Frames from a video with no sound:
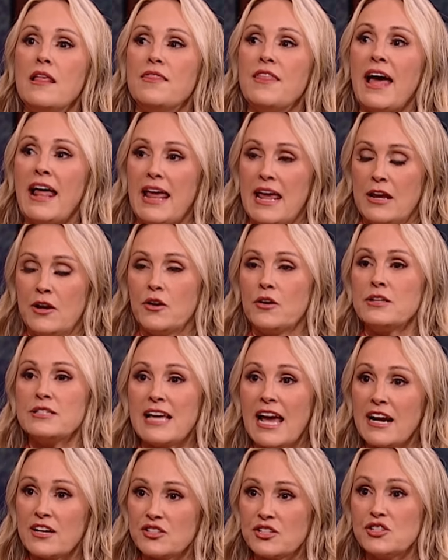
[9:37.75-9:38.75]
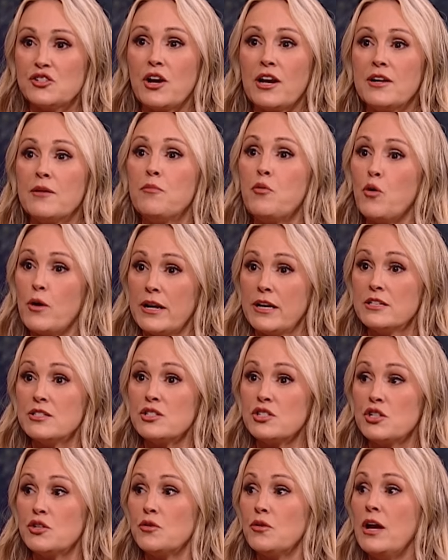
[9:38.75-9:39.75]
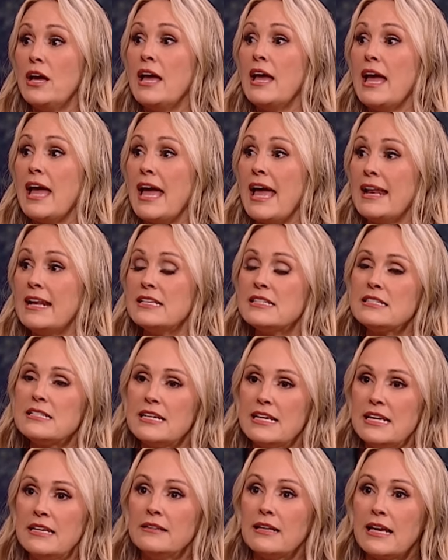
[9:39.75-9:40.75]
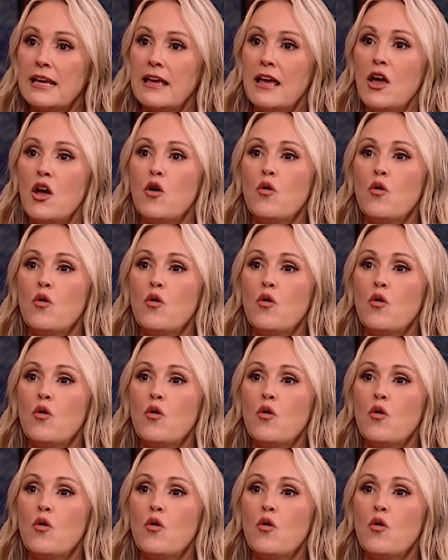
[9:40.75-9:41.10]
that anger is actually trying to point us to, and it's to healing.